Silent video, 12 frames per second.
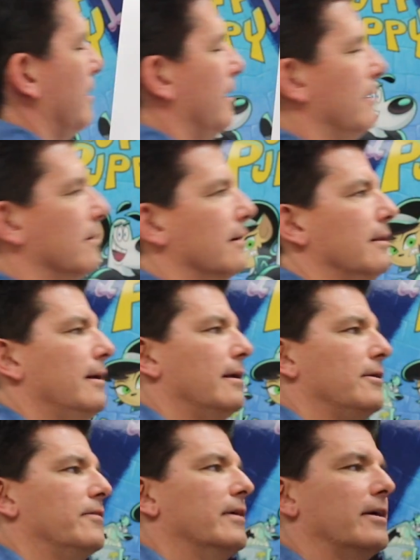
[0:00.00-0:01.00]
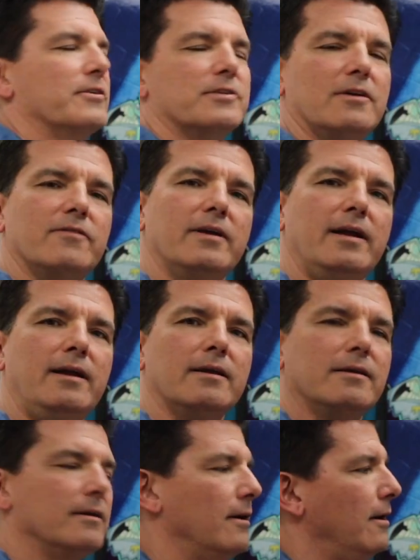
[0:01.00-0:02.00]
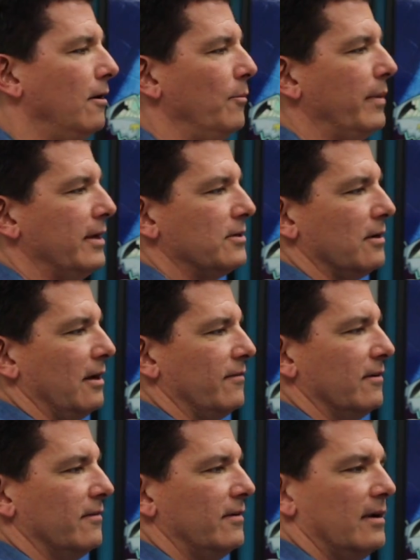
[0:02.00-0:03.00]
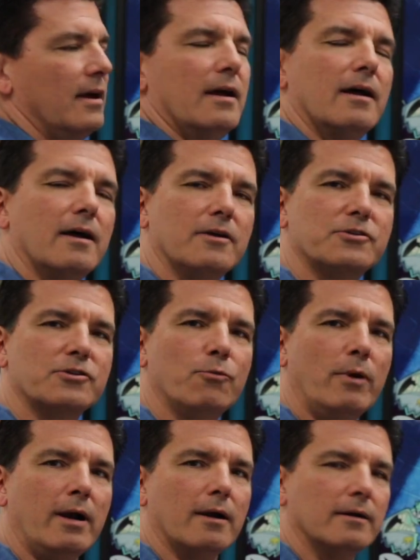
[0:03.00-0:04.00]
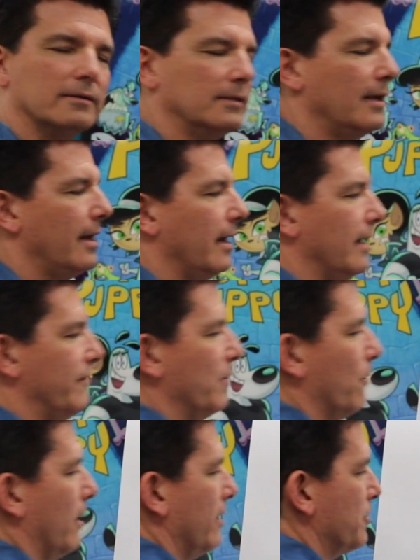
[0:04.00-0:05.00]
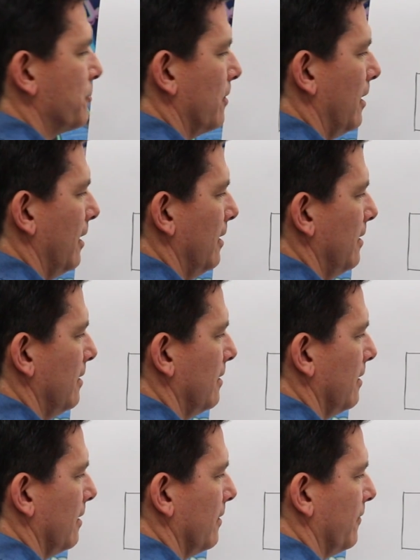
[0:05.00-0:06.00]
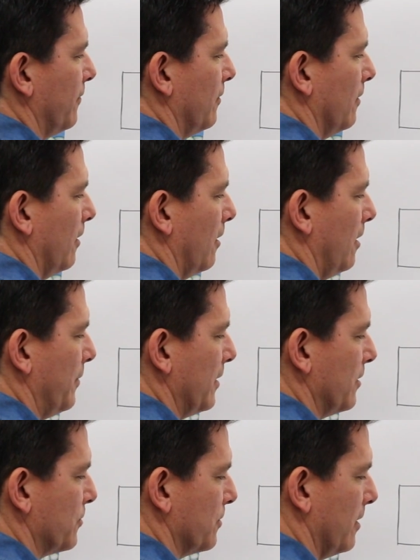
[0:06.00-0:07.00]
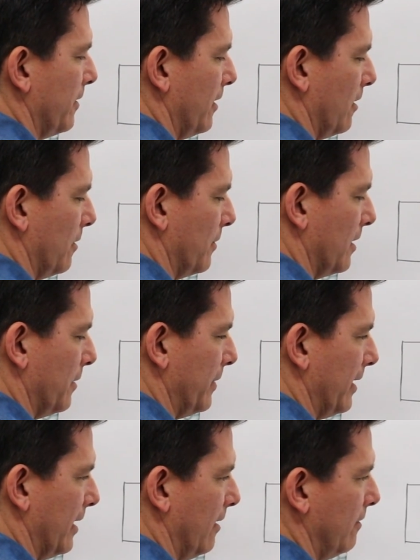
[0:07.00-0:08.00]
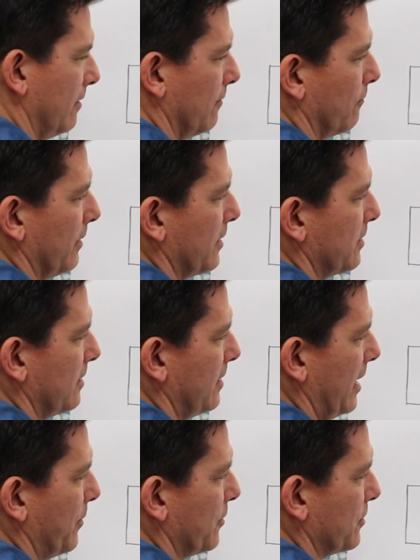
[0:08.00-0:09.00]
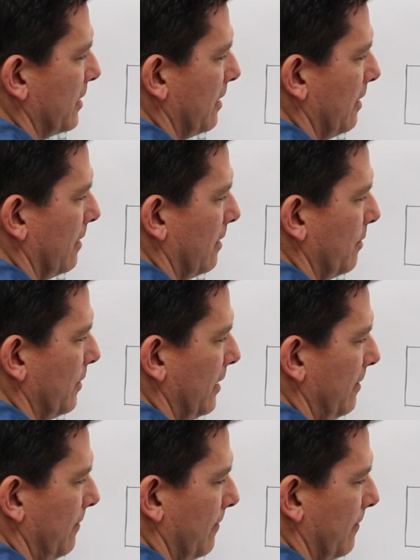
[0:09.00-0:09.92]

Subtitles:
And look at that, you got yourself a hand, all based off of a square. And if you want to draw the full arm, you can draw the arm coming out. The wrist tapers in a little bit